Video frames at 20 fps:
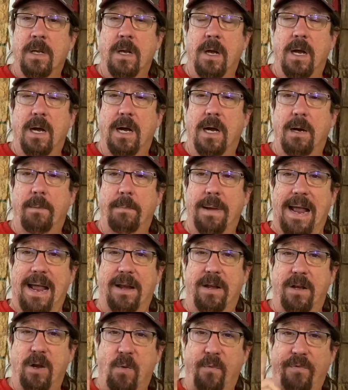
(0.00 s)

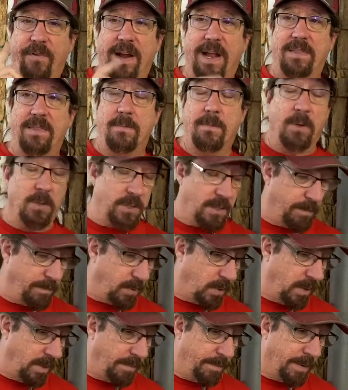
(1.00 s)
And don't forget the most
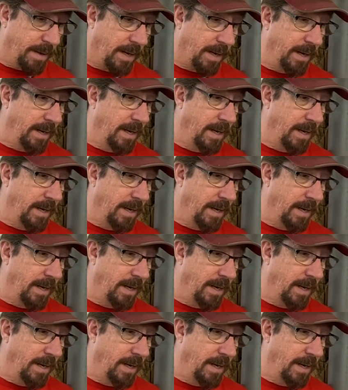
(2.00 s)
important part,